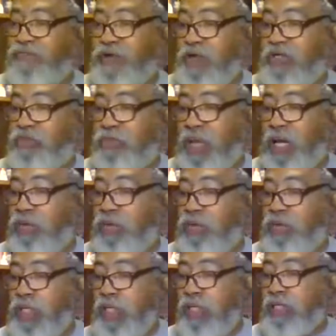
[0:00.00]
the first blow,
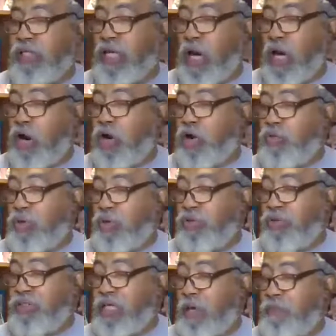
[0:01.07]
they all rose